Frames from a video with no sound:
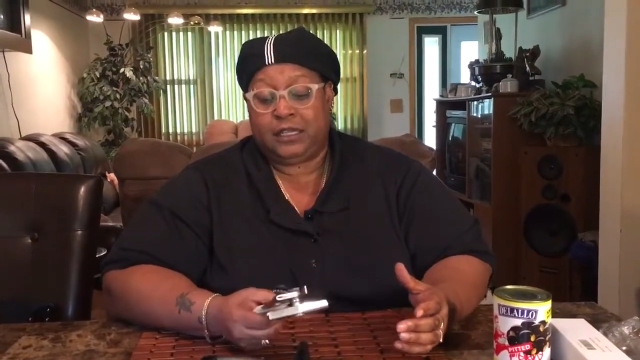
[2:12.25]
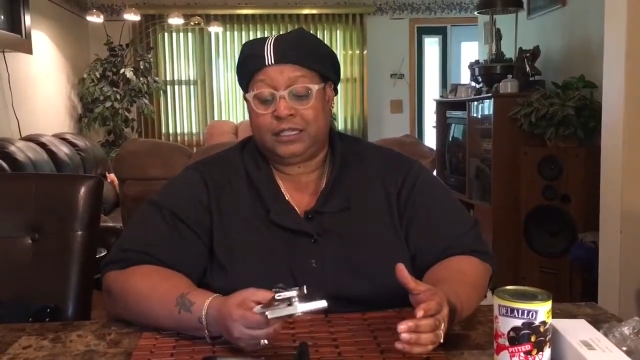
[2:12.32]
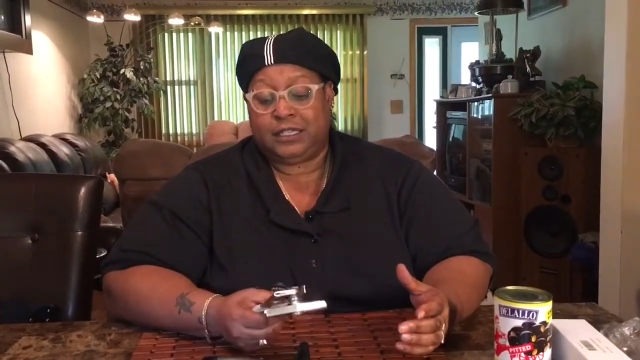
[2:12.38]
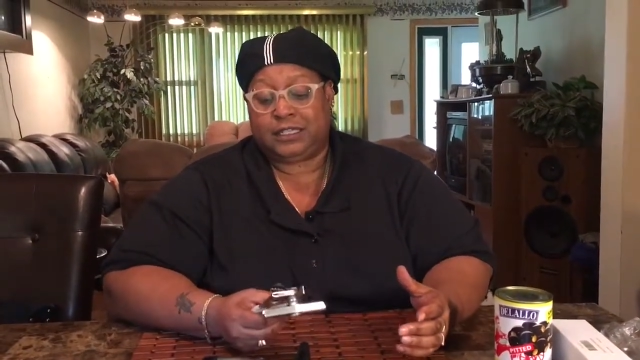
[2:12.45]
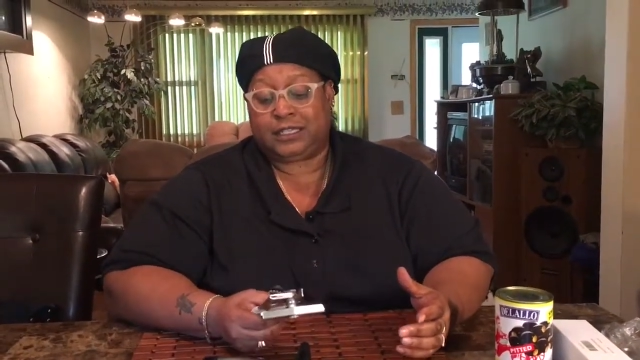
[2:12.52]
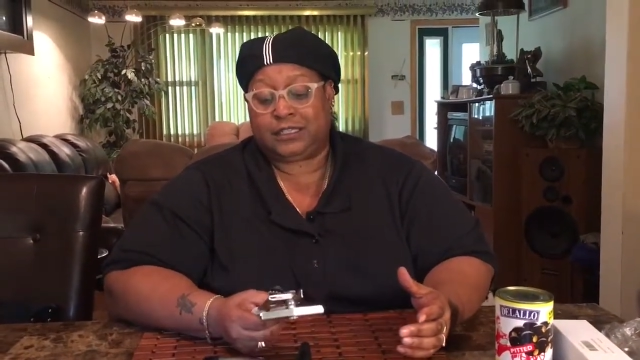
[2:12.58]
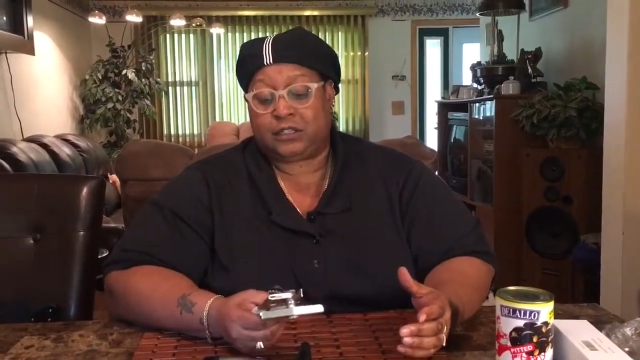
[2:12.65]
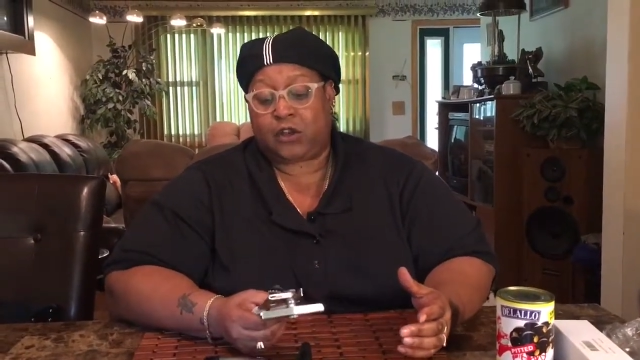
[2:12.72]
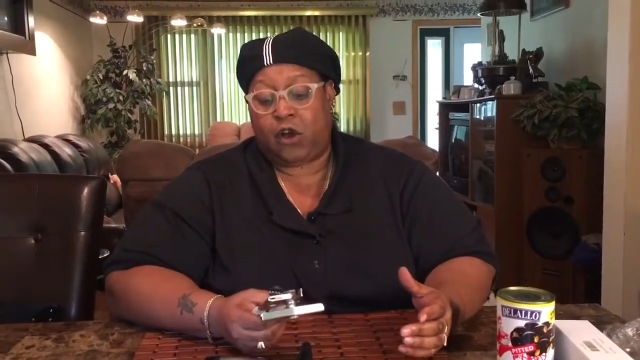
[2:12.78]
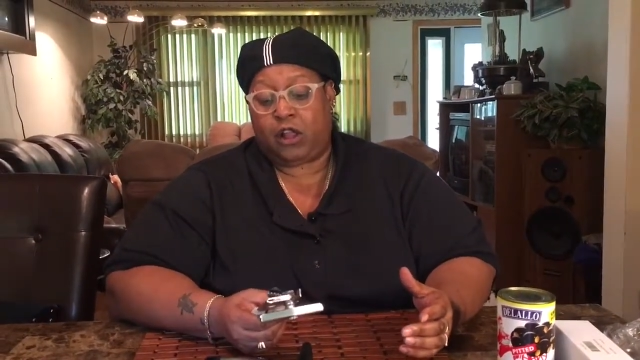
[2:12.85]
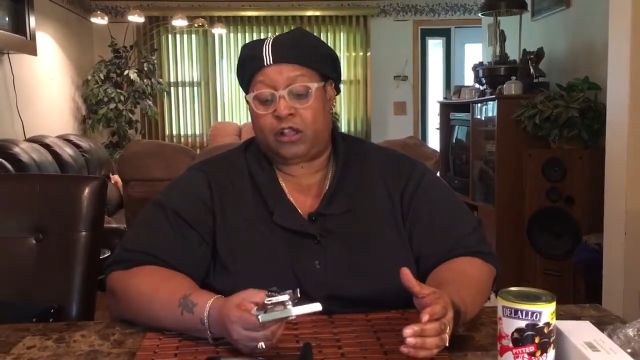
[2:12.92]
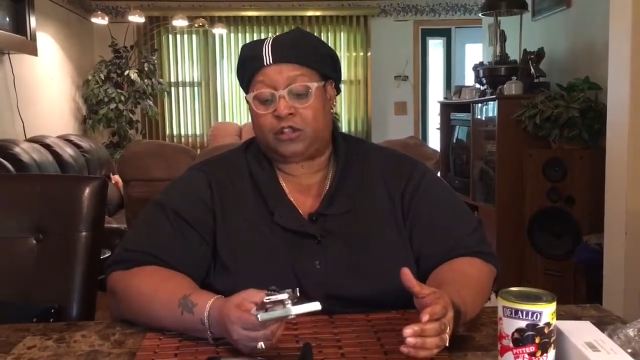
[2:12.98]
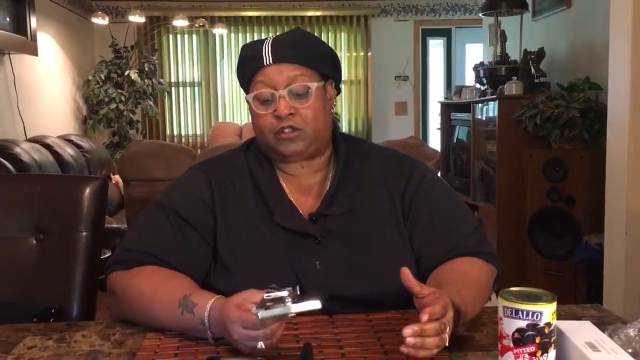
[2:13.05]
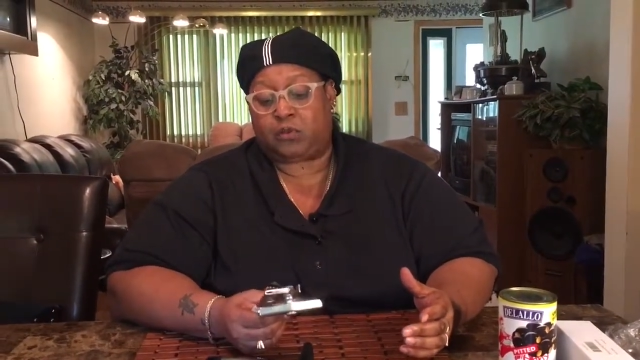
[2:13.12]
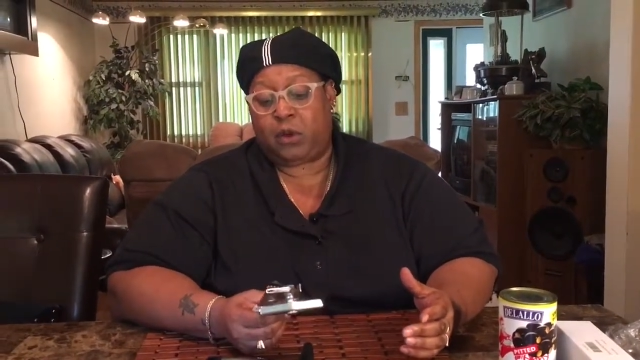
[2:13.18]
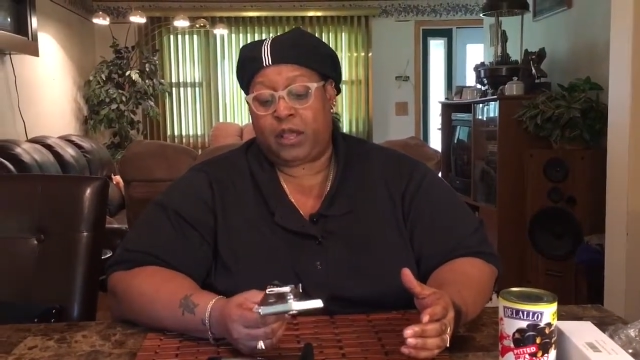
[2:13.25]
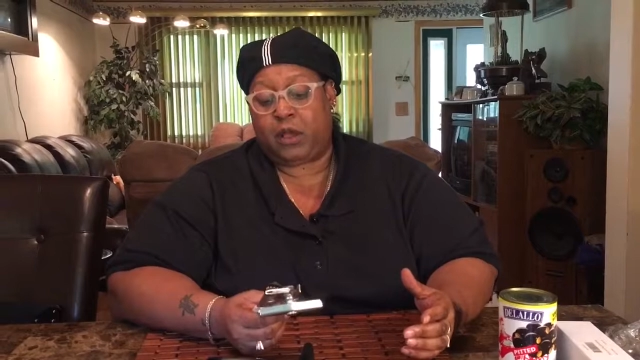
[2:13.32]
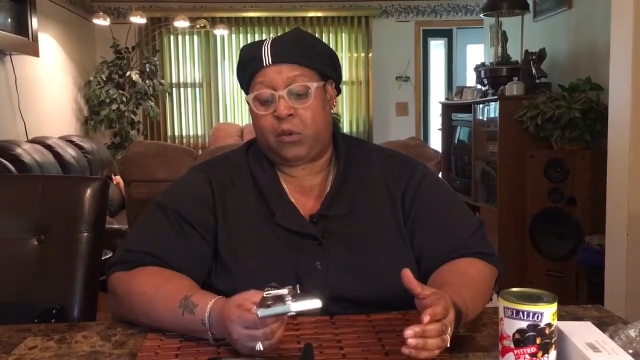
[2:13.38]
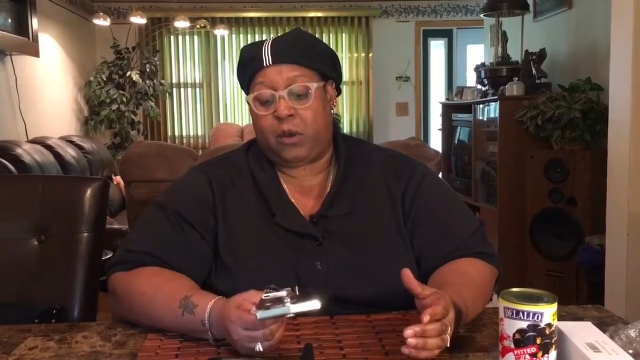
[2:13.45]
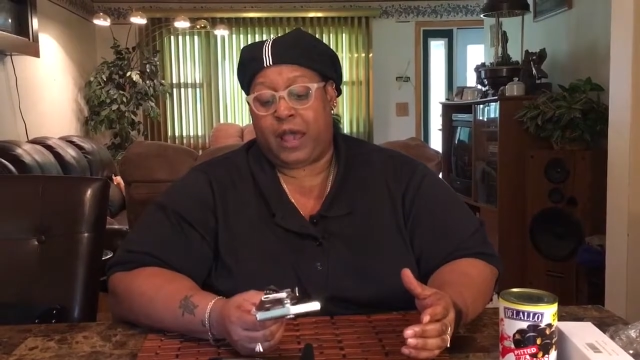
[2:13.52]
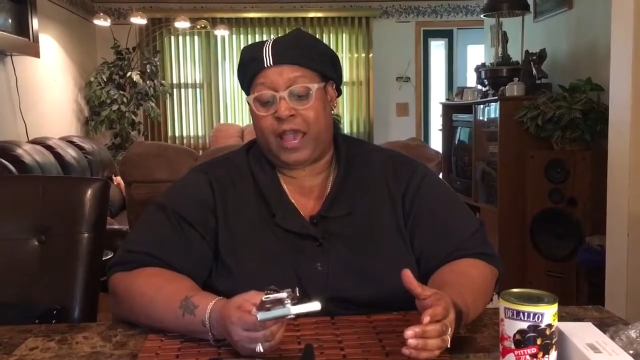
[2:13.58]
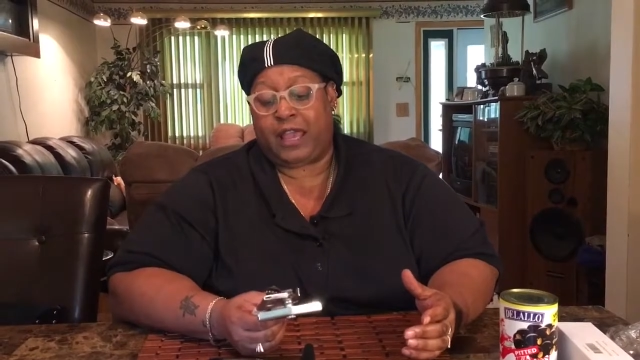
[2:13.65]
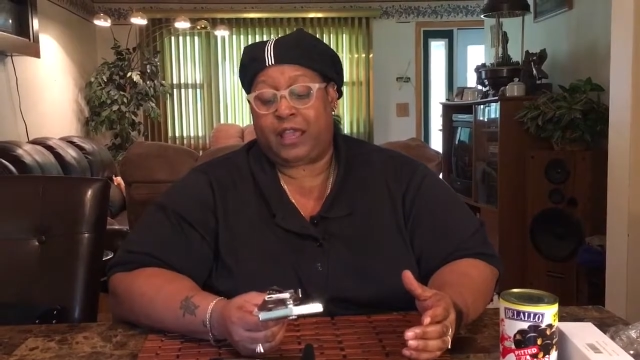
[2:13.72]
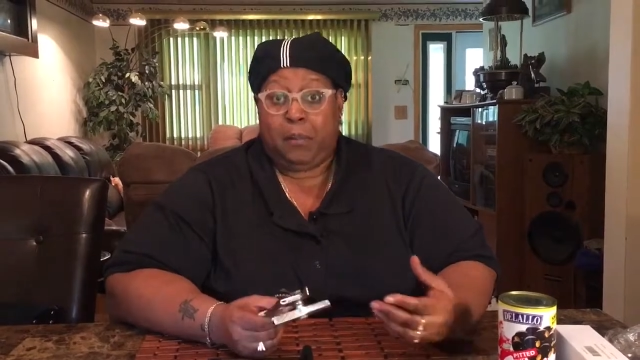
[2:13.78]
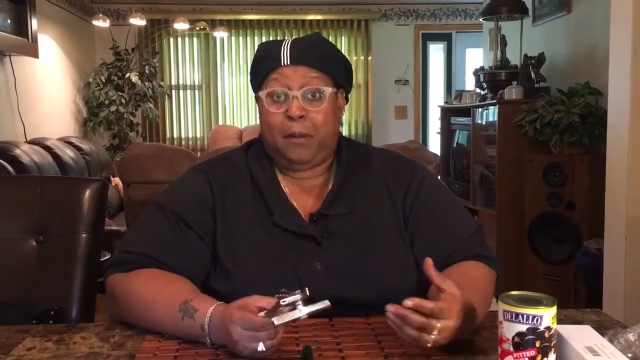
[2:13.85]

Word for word: This is called a swing away,